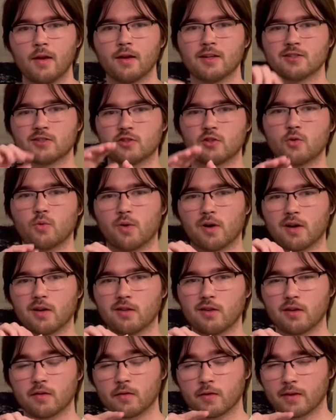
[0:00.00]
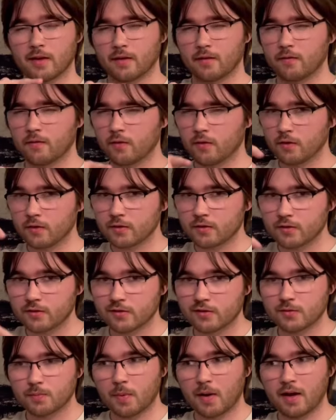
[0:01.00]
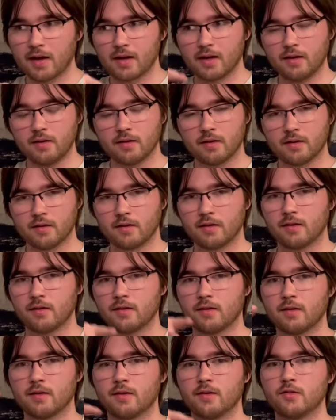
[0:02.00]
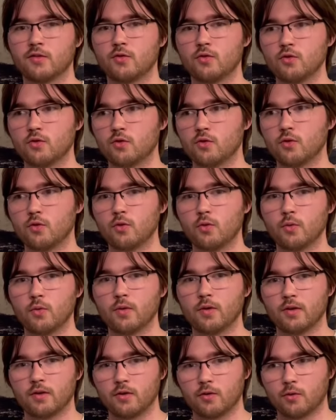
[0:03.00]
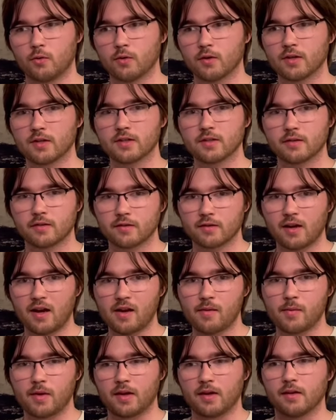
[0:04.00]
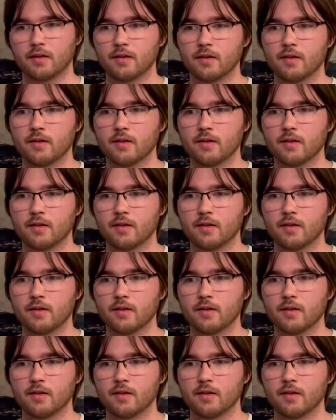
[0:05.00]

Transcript: So you want to look for that first spike to do your timing.